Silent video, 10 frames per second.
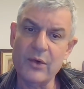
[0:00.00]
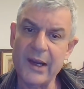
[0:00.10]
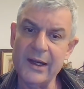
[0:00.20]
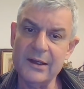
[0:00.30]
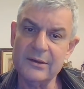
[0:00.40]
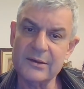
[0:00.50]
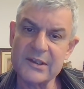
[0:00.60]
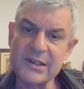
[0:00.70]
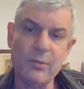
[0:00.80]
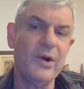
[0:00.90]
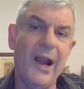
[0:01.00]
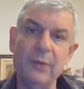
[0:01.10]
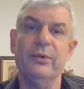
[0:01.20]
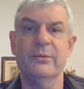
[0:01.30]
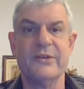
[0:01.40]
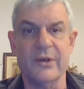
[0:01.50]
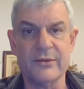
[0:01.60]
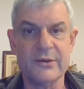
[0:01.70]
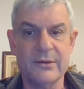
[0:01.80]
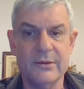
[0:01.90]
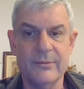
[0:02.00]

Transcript: can someone help themselves?